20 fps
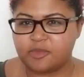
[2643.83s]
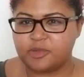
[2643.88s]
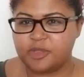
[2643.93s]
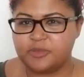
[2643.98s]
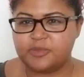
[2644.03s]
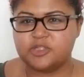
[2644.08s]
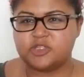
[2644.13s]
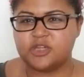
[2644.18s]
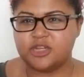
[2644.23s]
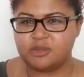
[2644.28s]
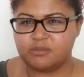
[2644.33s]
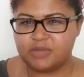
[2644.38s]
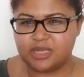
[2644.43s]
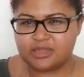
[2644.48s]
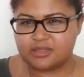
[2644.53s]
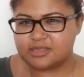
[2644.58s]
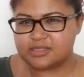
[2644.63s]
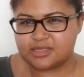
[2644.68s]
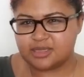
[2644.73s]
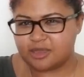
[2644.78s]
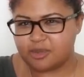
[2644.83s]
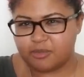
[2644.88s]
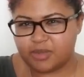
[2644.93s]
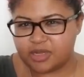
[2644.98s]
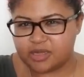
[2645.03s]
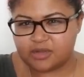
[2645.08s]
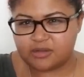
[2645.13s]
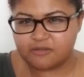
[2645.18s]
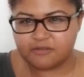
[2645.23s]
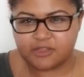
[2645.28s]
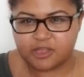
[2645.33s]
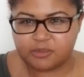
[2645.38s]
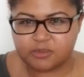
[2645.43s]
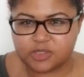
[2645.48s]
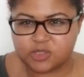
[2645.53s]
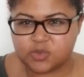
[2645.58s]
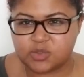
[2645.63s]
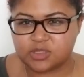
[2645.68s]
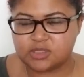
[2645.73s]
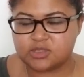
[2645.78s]
people try to make this a competitive thing
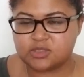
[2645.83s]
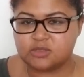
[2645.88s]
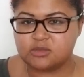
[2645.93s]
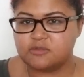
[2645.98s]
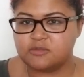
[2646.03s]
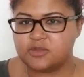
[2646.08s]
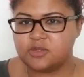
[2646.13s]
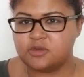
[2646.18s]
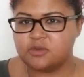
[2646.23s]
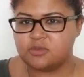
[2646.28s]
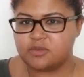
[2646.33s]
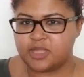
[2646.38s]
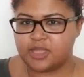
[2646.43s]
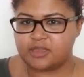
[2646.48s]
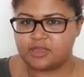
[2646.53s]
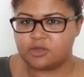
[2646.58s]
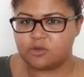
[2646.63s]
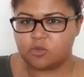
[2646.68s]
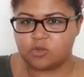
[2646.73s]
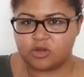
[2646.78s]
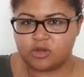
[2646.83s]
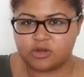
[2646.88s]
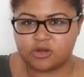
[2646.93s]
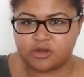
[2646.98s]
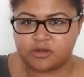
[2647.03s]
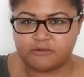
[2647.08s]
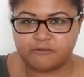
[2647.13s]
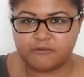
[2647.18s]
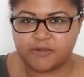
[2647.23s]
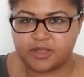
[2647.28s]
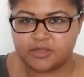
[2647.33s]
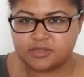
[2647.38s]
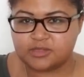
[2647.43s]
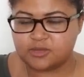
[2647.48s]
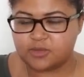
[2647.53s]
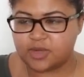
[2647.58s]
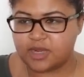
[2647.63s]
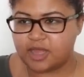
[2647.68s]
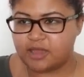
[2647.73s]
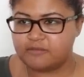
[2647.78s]
between the two of you, like in work or friends or
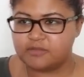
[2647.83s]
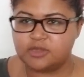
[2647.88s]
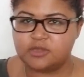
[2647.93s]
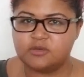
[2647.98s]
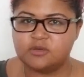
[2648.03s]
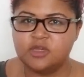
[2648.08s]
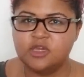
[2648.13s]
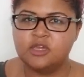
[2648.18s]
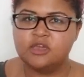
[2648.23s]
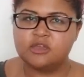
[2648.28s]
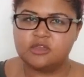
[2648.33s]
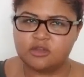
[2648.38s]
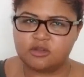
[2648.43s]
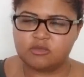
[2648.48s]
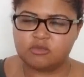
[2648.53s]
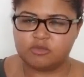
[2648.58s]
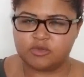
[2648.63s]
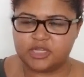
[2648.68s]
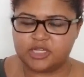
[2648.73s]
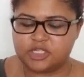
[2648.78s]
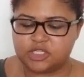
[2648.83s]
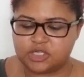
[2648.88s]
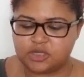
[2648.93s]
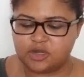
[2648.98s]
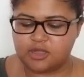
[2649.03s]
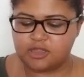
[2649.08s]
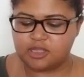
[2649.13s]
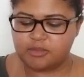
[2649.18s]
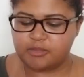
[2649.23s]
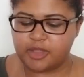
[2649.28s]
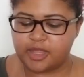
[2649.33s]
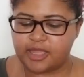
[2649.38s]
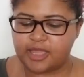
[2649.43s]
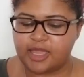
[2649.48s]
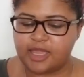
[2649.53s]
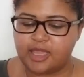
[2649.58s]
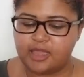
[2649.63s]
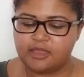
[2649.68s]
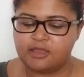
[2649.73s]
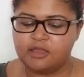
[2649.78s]
what have you, you're reassuring them, like,
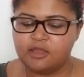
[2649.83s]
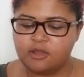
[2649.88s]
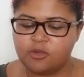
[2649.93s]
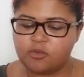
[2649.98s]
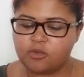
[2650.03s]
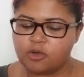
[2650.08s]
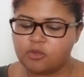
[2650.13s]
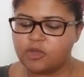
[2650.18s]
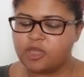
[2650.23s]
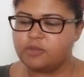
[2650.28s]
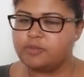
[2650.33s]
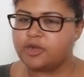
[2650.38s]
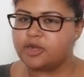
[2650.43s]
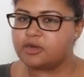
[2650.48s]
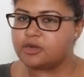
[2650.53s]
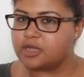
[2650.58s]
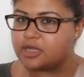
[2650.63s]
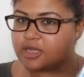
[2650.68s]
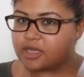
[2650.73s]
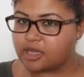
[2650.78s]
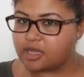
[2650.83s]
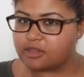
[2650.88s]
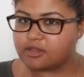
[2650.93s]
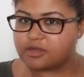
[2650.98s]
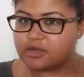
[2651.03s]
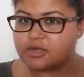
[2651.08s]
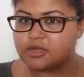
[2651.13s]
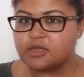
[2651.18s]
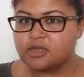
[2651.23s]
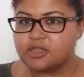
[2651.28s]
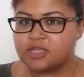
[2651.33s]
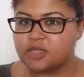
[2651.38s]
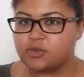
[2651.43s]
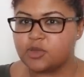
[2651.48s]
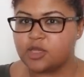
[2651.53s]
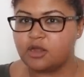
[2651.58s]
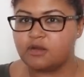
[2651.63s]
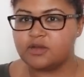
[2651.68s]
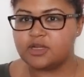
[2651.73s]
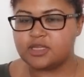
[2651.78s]
hey, we're way better together than
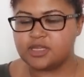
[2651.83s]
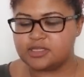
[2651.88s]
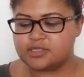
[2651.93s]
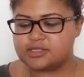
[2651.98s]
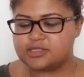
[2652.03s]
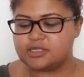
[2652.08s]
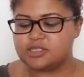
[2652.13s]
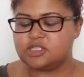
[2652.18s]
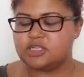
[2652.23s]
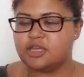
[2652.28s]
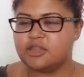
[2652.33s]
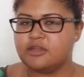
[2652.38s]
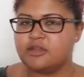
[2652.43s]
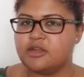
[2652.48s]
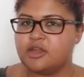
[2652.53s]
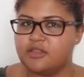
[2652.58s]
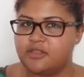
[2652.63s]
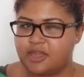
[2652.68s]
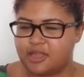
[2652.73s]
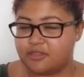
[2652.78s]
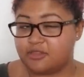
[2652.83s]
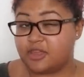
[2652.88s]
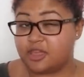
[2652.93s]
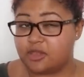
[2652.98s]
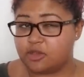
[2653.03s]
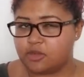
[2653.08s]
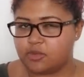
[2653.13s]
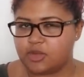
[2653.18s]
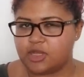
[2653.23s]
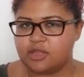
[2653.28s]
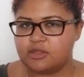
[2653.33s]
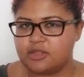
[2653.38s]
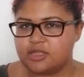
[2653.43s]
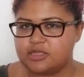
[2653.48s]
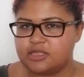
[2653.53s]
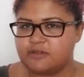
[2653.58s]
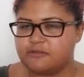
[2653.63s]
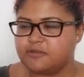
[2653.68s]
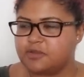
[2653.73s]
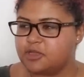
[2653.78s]
we are against each other. And they, they agree. They
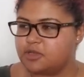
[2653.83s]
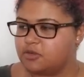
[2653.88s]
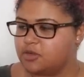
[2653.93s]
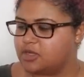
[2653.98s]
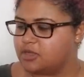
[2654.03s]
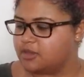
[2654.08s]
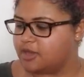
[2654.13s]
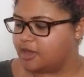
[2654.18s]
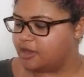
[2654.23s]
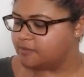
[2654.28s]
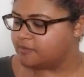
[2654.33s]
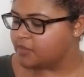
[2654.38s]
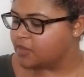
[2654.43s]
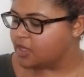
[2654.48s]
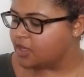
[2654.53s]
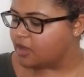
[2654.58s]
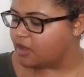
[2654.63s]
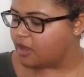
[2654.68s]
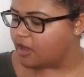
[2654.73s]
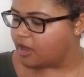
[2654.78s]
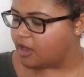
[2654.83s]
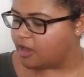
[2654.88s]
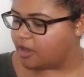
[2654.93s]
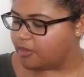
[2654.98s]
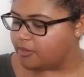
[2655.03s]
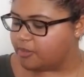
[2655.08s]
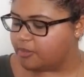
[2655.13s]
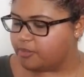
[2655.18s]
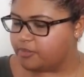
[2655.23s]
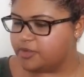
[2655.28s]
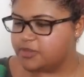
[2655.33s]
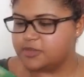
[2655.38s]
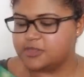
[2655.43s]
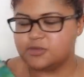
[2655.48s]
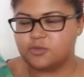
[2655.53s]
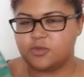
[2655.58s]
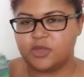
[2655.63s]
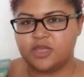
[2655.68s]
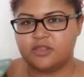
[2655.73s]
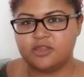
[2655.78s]
definitely agree to that. Um, but
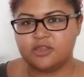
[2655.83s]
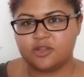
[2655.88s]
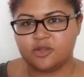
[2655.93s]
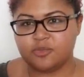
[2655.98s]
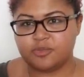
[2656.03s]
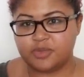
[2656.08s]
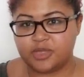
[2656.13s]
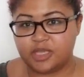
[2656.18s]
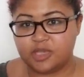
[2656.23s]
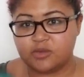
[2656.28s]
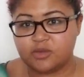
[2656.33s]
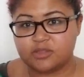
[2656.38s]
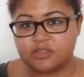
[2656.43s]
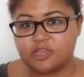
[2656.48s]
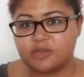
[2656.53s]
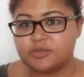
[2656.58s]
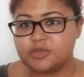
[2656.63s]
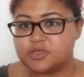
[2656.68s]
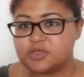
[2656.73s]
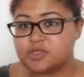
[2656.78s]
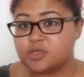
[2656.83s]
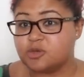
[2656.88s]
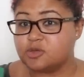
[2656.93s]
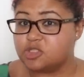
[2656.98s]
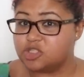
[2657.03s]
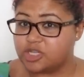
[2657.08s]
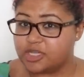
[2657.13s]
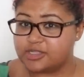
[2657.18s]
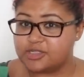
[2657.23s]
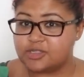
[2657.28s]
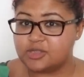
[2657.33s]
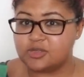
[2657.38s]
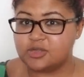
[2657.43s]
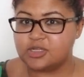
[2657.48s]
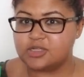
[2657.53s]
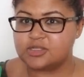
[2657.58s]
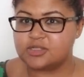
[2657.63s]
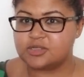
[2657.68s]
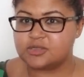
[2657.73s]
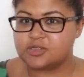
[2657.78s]
the way that you're being with them is so gentle
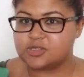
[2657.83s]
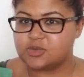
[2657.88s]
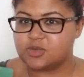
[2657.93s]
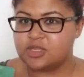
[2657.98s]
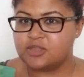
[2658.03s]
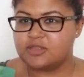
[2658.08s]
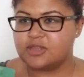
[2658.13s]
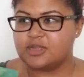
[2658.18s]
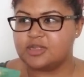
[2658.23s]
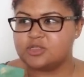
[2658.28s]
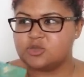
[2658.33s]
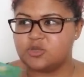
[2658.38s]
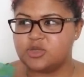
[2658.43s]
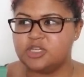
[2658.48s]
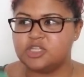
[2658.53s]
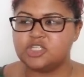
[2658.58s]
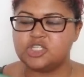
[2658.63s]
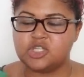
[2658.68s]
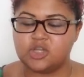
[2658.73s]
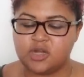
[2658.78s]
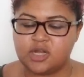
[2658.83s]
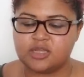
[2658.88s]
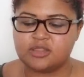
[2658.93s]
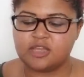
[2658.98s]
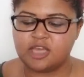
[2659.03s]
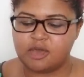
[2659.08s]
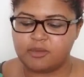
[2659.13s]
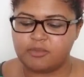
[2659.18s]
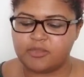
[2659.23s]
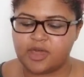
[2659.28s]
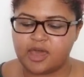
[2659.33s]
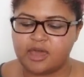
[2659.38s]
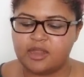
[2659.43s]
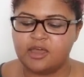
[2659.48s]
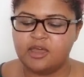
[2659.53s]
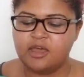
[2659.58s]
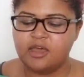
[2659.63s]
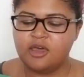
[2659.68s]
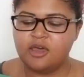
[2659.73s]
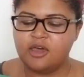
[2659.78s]
and so sweet that it's reassuring them that,
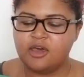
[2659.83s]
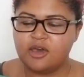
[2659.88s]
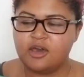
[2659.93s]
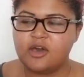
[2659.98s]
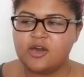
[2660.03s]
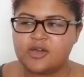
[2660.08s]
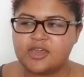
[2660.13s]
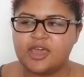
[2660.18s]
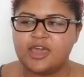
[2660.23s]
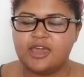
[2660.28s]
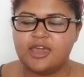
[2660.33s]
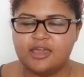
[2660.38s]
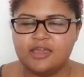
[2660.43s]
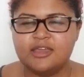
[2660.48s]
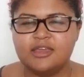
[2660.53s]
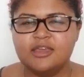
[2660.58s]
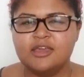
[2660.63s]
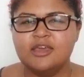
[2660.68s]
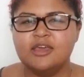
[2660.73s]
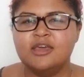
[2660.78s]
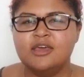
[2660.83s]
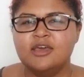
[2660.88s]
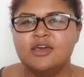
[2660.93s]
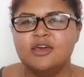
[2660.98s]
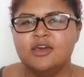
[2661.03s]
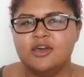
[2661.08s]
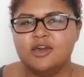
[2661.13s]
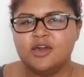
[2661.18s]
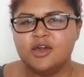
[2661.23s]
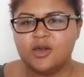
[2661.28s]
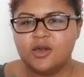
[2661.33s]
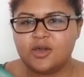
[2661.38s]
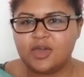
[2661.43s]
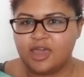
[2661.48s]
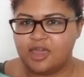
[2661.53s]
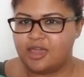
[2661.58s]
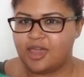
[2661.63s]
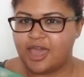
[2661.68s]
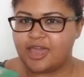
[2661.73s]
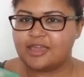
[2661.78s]
okay,
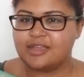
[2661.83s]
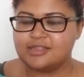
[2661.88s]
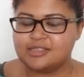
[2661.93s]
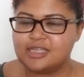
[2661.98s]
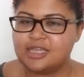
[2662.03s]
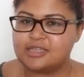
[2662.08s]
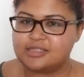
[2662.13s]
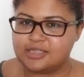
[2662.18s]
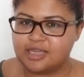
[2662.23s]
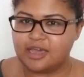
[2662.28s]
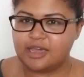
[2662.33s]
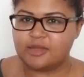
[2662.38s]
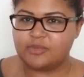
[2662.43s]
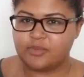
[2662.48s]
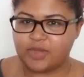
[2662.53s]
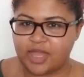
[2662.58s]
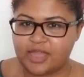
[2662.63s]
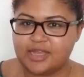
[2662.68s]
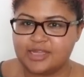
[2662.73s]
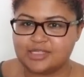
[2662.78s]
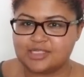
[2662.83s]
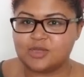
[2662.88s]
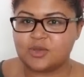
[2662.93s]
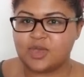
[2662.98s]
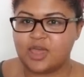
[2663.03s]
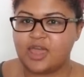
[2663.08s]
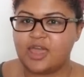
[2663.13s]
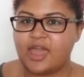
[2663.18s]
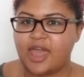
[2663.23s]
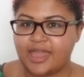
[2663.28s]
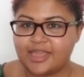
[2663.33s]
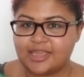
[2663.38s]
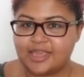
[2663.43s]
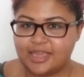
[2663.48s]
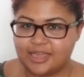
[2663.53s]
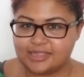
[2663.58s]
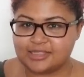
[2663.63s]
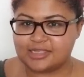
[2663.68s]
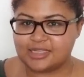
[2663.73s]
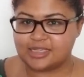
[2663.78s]
okay, I can take time. It's okay. I
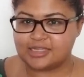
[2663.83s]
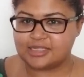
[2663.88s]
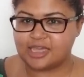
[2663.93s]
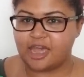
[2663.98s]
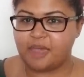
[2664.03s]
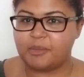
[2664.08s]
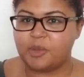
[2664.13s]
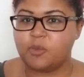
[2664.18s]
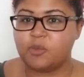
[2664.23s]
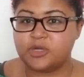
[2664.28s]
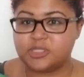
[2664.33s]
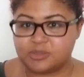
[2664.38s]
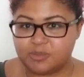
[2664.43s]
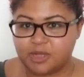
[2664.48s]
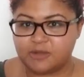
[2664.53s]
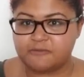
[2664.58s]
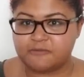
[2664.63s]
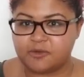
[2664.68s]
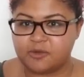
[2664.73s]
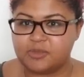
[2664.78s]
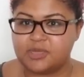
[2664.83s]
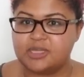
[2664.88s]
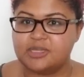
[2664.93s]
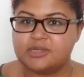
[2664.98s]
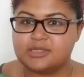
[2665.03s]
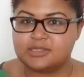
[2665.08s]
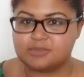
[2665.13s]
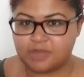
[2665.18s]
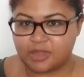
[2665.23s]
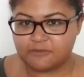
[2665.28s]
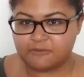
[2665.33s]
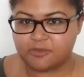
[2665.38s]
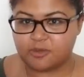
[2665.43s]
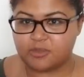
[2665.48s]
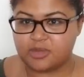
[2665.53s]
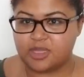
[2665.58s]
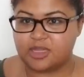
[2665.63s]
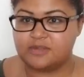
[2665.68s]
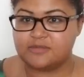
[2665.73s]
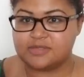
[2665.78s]
can take time. And what's meant for me is meant for
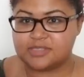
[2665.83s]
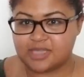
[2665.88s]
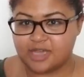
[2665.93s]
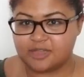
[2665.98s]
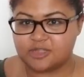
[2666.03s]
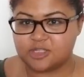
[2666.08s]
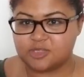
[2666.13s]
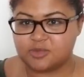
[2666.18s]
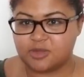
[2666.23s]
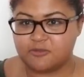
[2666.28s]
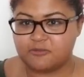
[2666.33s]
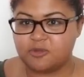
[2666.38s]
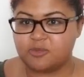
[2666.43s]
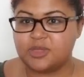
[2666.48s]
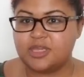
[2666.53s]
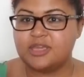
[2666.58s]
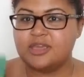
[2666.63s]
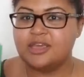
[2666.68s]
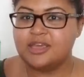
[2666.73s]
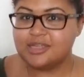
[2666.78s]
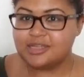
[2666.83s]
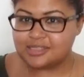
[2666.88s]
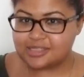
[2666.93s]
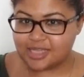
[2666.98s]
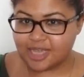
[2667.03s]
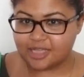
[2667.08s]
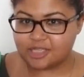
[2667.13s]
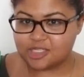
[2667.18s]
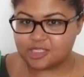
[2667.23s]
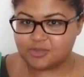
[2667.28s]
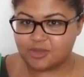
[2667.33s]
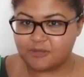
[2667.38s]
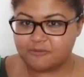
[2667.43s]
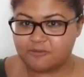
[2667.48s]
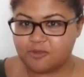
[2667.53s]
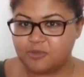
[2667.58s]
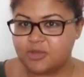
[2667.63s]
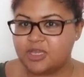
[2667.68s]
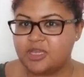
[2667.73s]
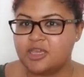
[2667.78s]
me. And if Sag is meant for me, Sag is meant
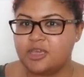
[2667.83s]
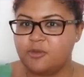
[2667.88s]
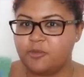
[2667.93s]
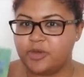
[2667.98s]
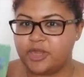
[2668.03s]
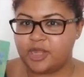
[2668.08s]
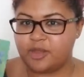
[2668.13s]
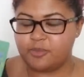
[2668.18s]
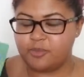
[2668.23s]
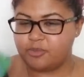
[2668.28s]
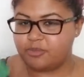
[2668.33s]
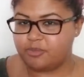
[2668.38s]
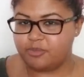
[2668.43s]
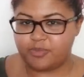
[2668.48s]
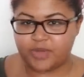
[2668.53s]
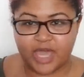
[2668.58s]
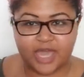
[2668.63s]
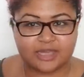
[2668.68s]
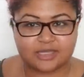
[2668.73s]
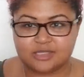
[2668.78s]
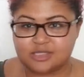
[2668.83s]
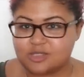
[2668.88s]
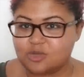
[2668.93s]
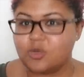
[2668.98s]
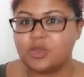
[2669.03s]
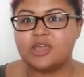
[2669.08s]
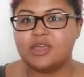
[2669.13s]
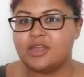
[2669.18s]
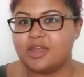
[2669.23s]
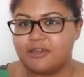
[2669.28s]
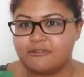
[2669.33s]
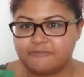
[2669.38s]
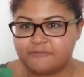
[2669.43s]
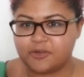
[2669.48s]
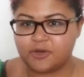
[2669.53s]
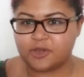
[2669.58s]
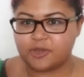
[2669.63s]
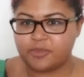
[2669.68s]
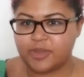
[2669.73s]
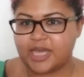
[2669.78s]
for me. And when I'm back swinging at
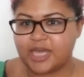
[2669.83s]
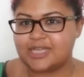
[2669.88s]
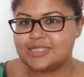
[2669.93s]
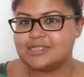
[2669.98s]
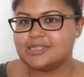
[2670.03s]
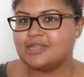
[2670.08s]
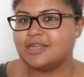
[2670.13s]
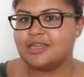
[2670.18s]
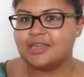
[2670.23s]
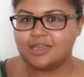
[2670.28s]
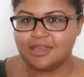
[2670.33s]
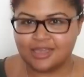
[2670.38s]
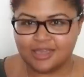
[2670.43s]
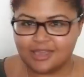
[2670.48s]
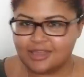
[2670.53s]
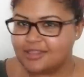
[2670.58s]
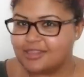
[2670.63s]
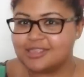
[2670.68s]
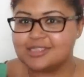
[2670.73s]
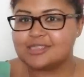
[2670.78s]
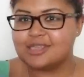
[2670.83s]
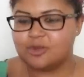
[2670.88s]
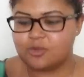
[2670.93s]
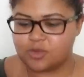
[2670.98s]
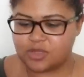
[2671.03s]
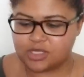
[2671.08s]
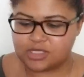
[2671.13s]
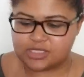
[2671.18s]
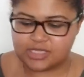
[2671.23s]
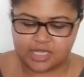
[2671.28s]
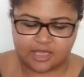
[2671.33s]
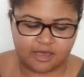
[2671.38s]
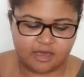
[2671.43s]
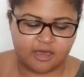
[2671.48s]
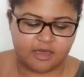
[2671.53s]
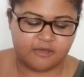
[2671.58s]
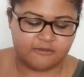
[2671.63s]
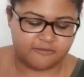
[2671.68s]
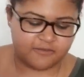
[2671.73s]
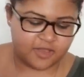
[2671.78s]
full capacity, this can really take
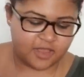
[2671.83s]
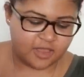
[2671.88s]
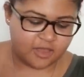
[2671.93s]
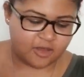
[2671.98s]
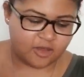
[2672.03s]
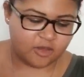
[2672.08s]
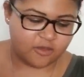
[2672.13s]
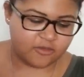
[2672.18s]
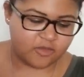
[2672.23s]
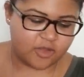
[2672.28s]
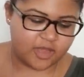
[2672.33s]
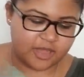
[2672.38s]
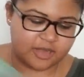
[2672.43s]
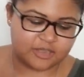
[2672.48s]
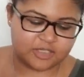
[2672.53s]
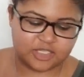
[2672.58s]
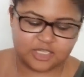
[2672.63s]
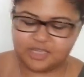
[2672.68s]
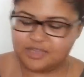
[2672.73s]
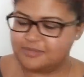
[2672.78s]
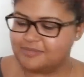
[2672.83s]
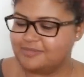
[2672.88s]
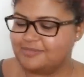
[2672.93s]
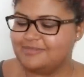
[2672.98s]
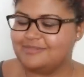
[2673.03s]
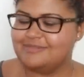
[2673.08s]
off. Overall energy,